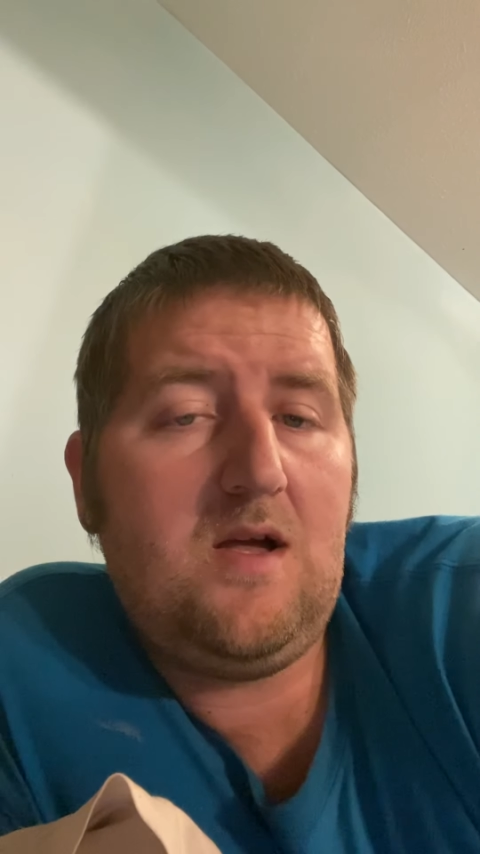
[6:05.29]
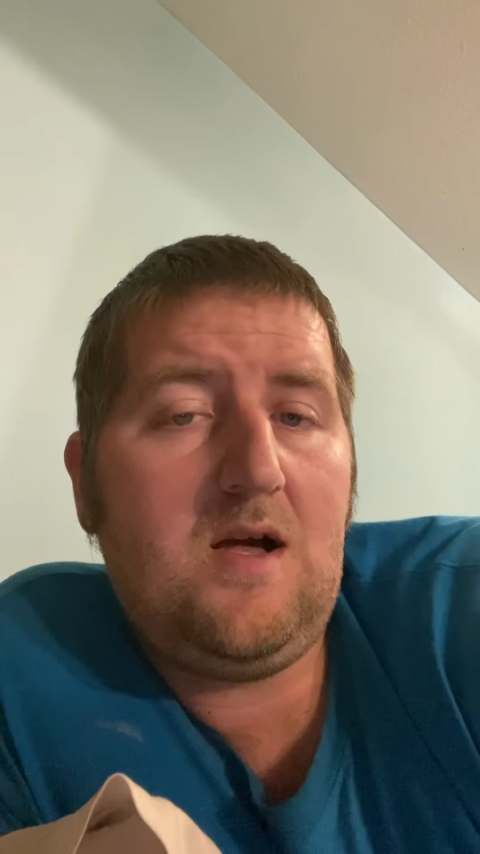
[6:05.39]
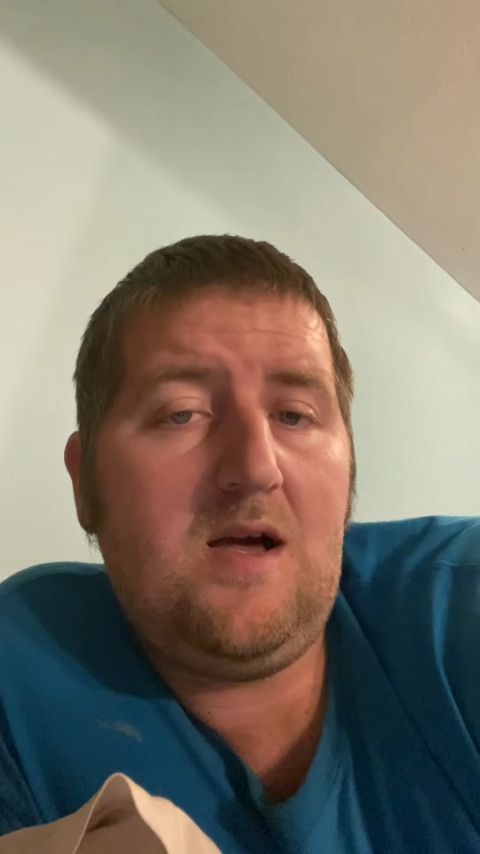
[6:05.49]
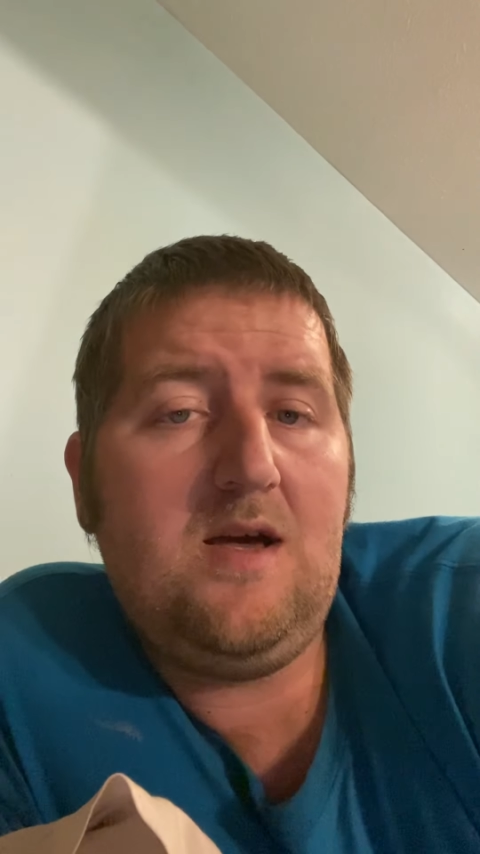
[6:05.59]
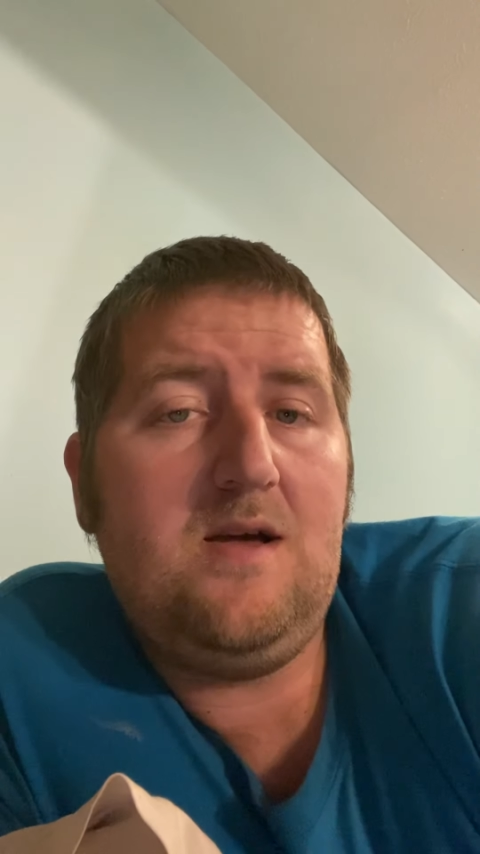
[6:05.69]

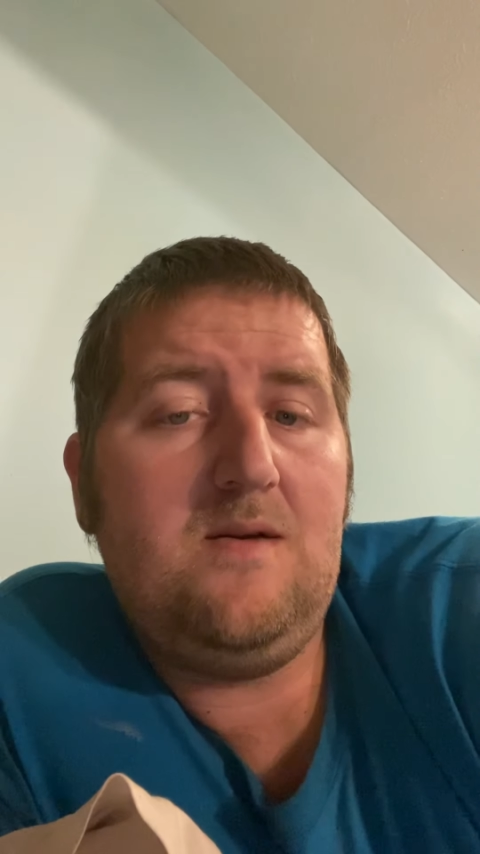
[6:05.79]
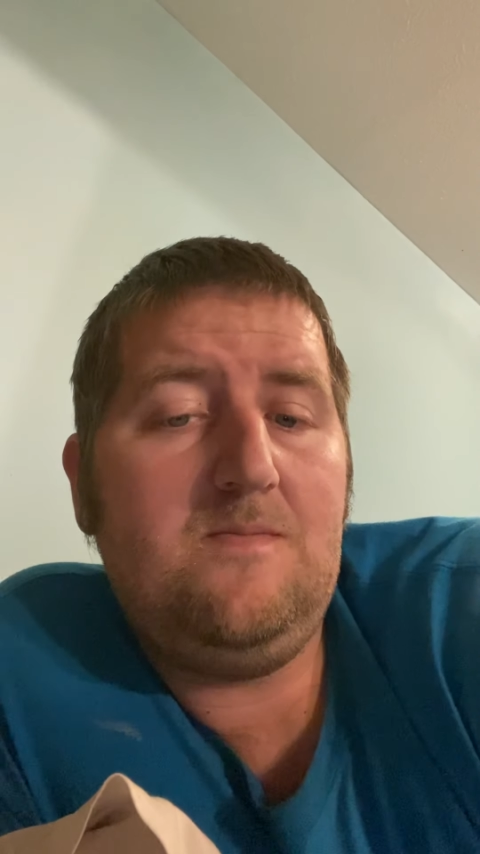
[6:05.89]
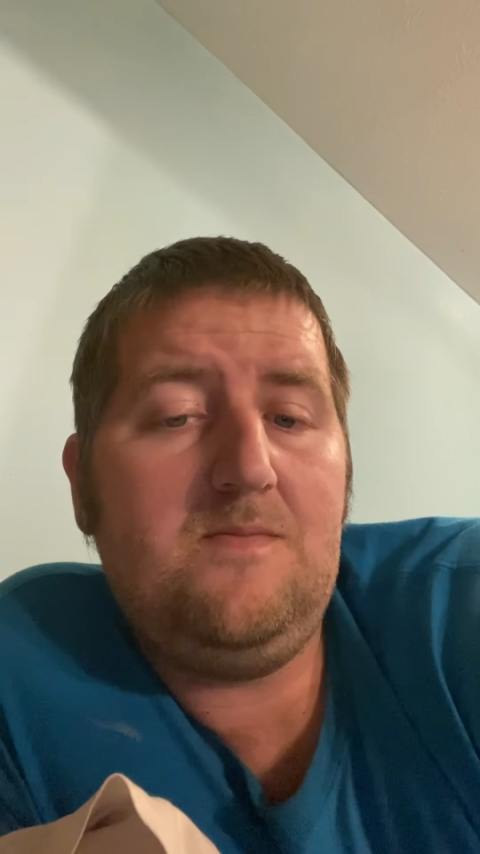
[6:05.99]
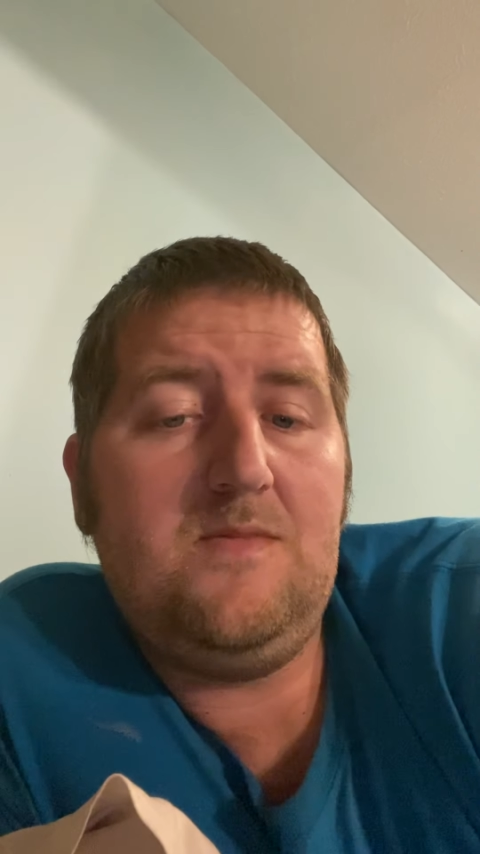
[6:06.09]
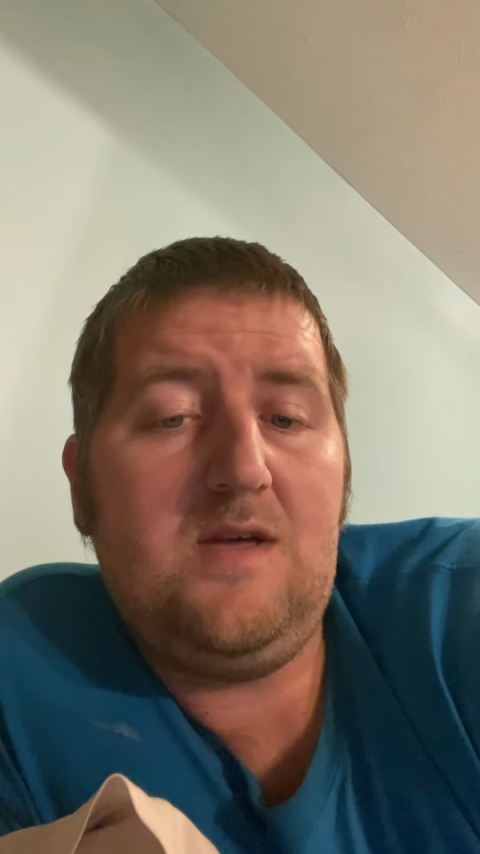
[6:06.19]
I,
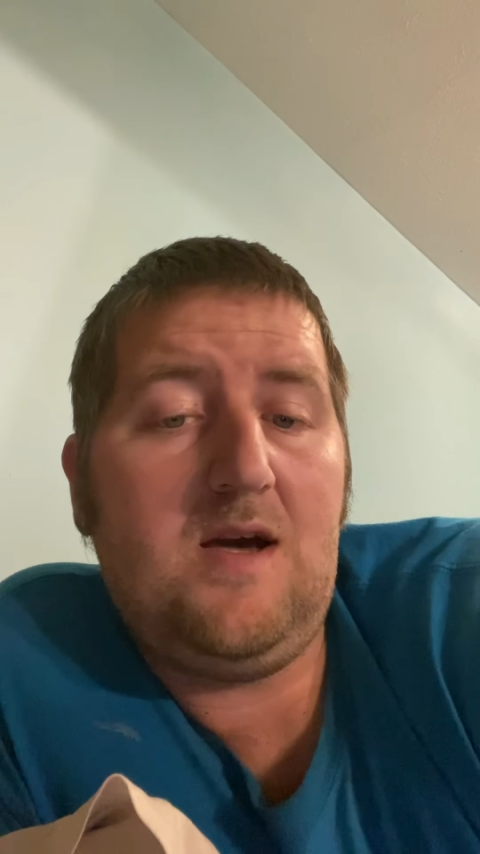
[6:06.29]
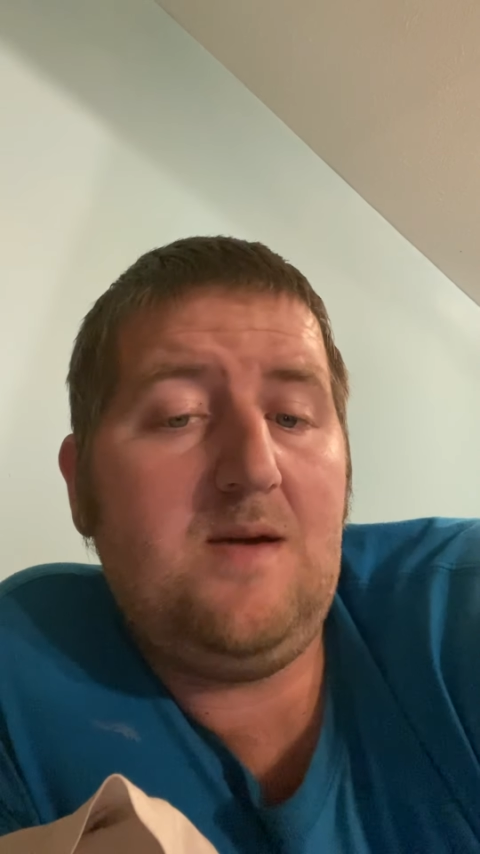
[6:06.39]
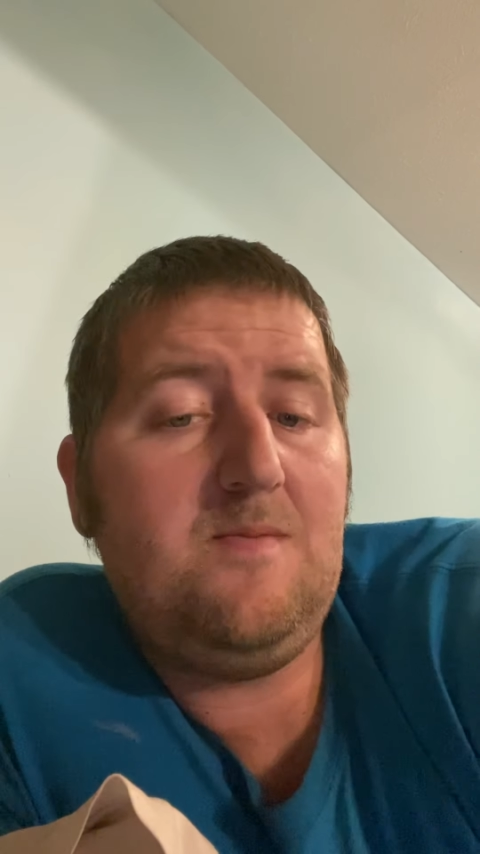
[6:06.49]
I am